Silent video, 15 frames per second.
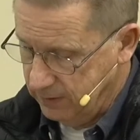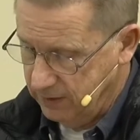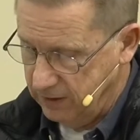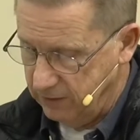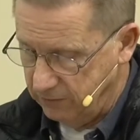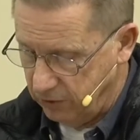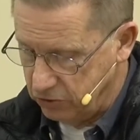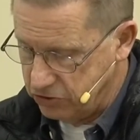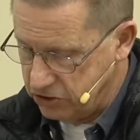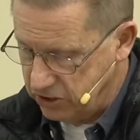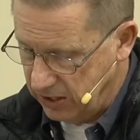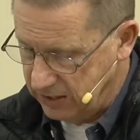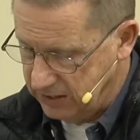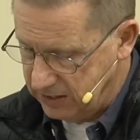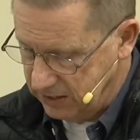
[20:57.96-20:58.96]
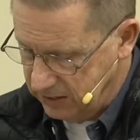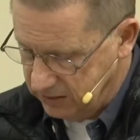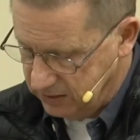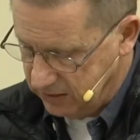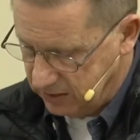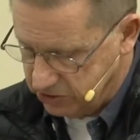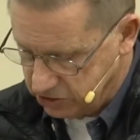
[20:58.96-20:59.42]
In verse
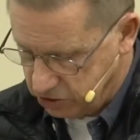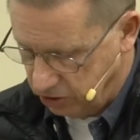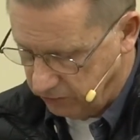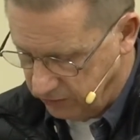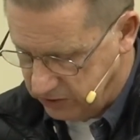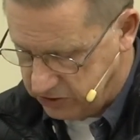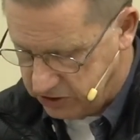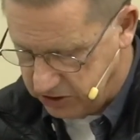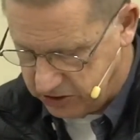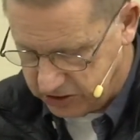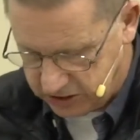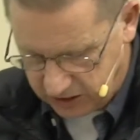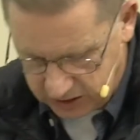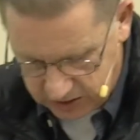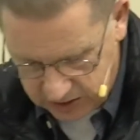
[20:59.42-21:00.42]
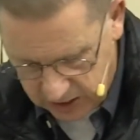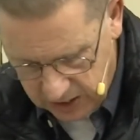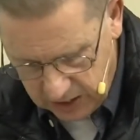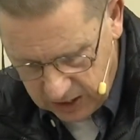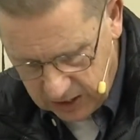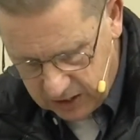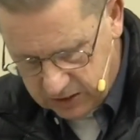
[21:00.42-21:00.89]
19, the servants said
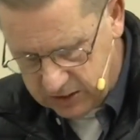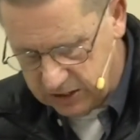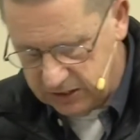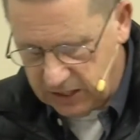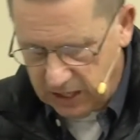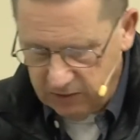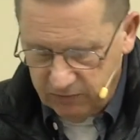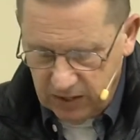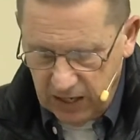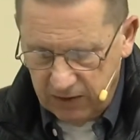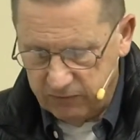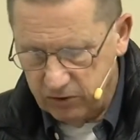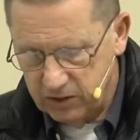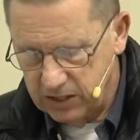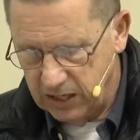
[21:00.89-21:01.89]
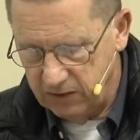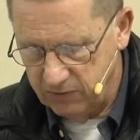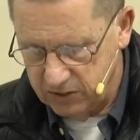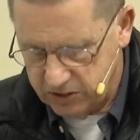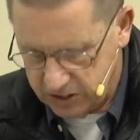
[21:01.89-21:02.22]
to David, after David